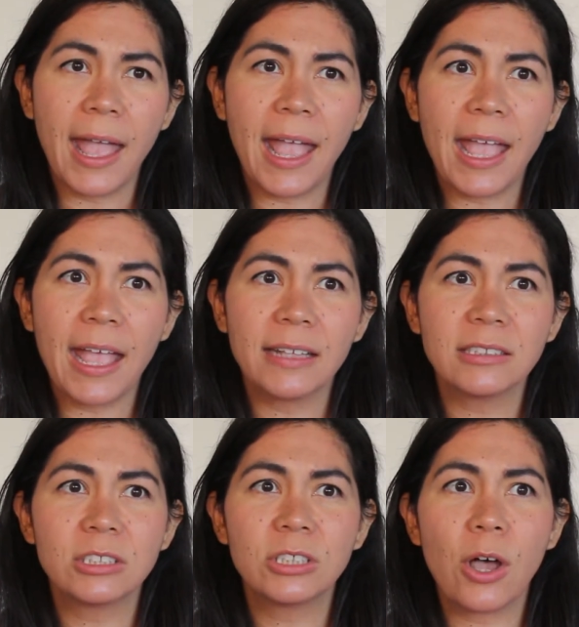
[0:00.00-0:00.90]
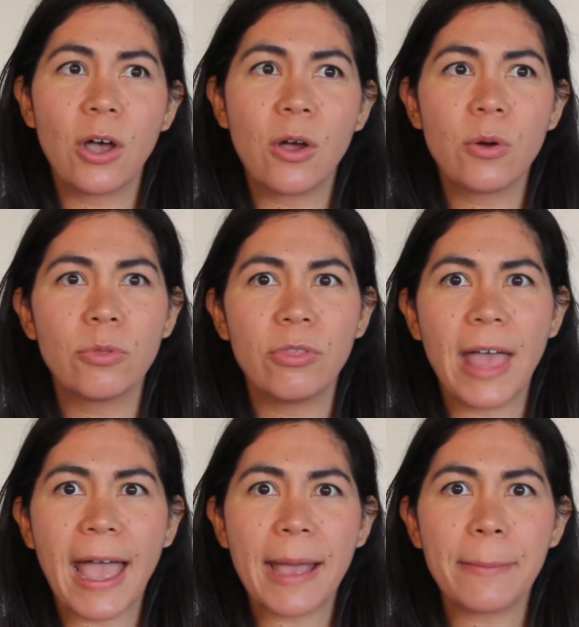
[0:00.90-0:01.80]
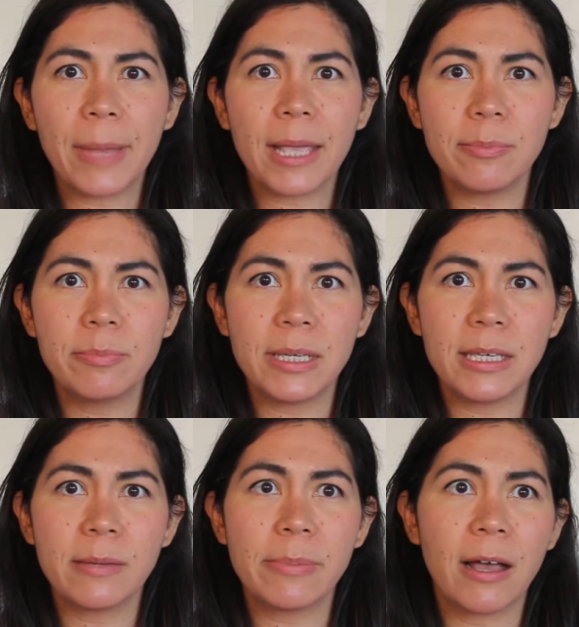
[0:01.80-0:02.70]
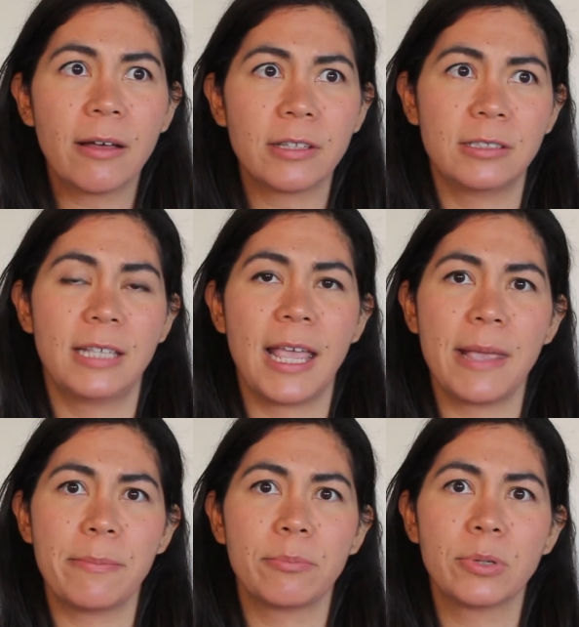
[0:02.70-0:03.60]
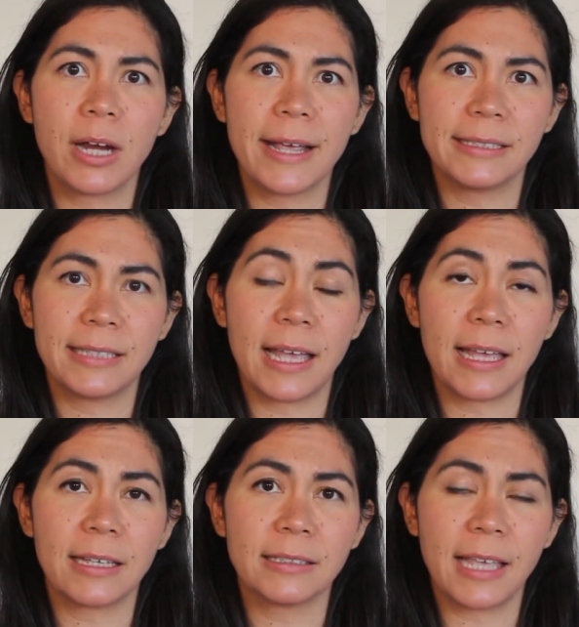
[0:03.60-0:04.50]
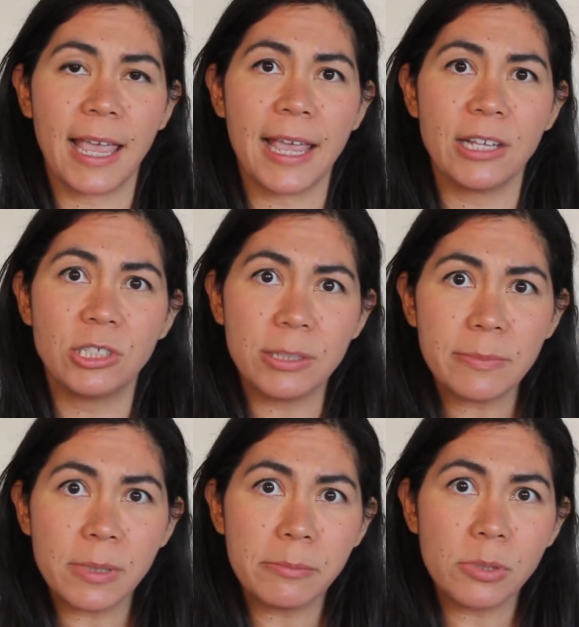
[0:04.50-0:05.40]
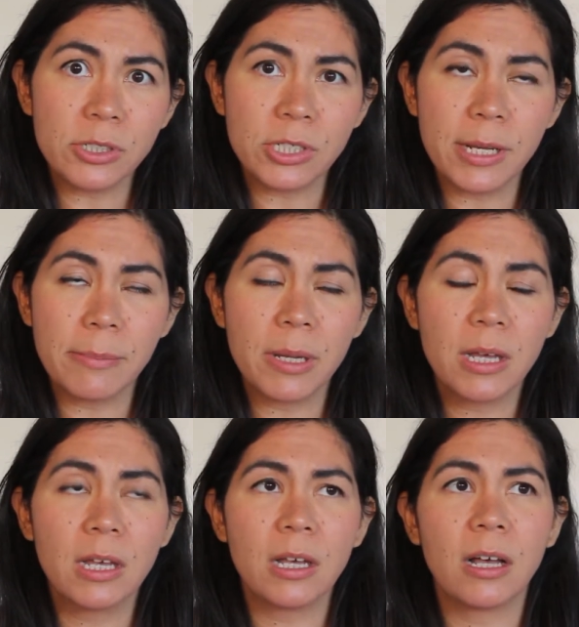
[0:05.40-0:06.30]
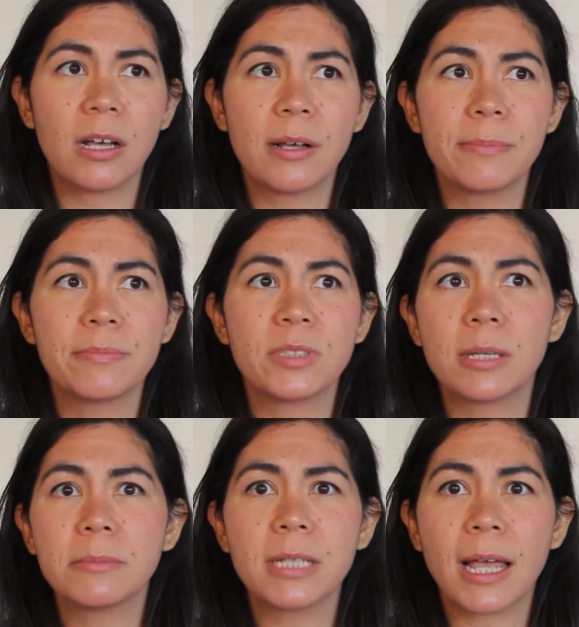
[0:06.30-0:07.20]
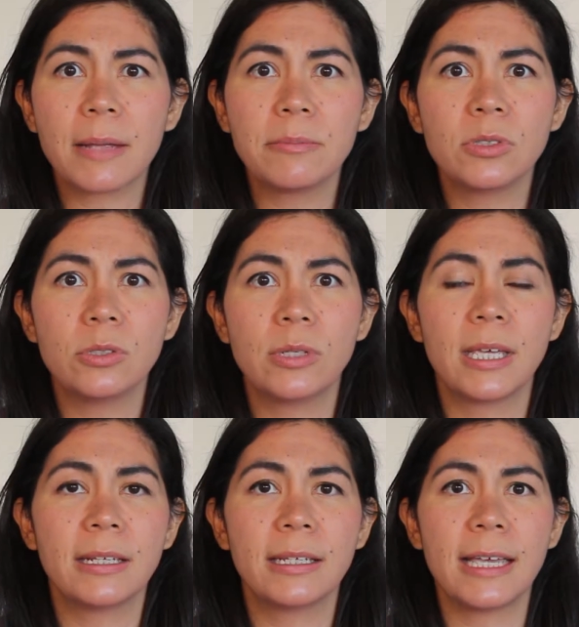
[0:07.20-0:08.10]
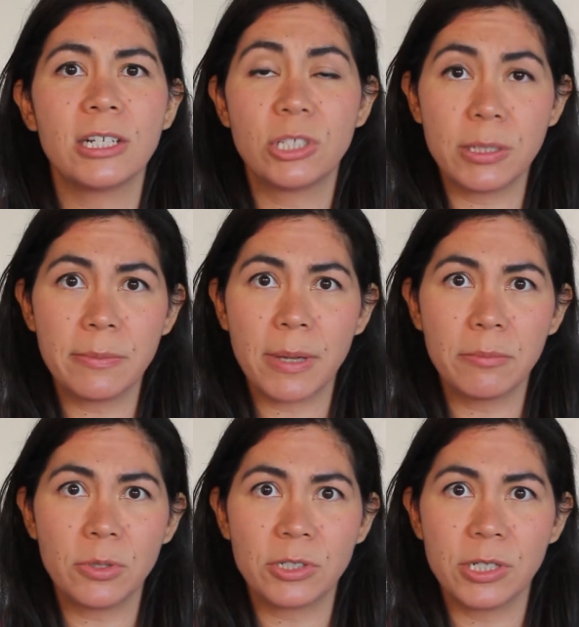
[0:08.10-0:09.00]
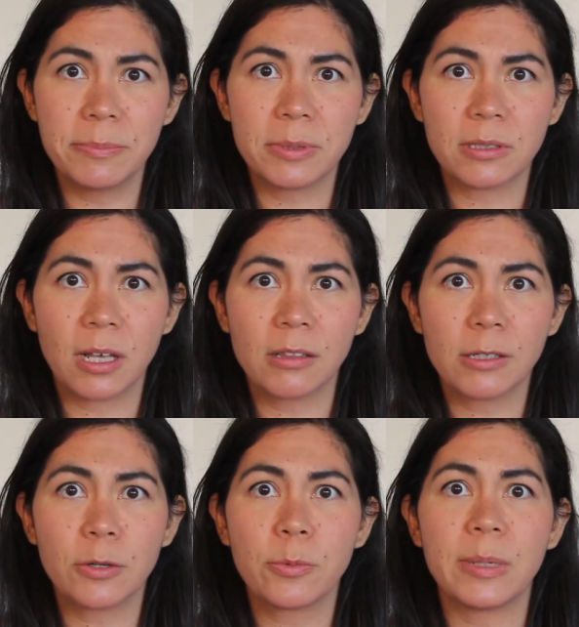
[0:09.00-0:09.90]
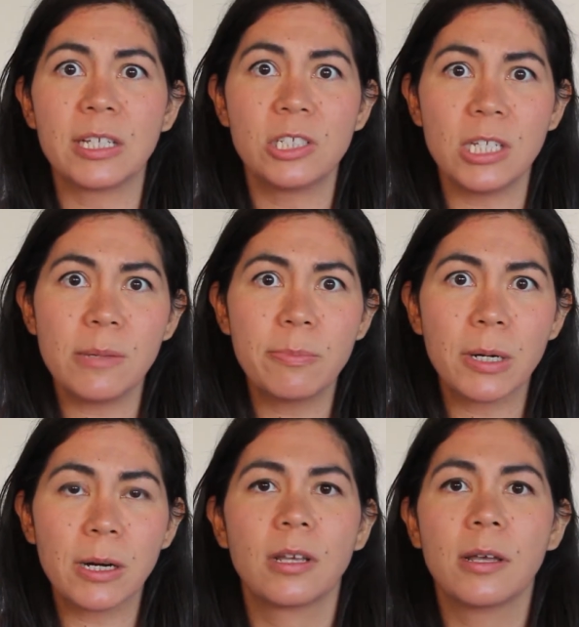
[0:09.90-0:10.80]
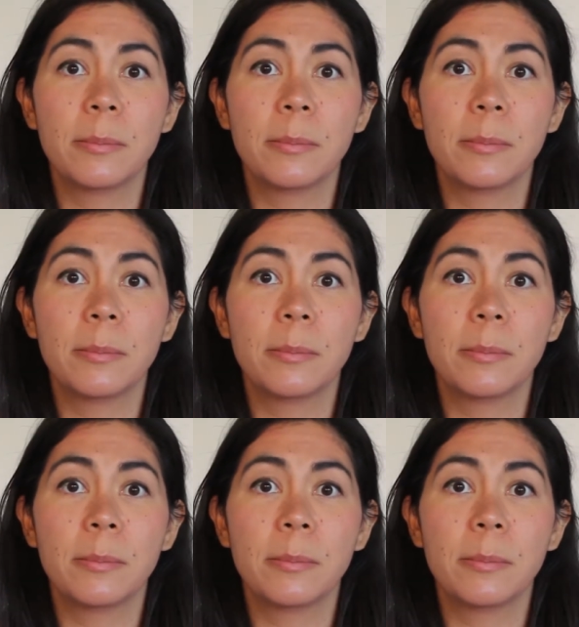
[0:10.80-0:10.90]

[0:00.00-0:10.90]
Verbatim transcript: And so that might be about the same price as a gym membership. Um, sometimes you can get gym memberships a little bit cheaper.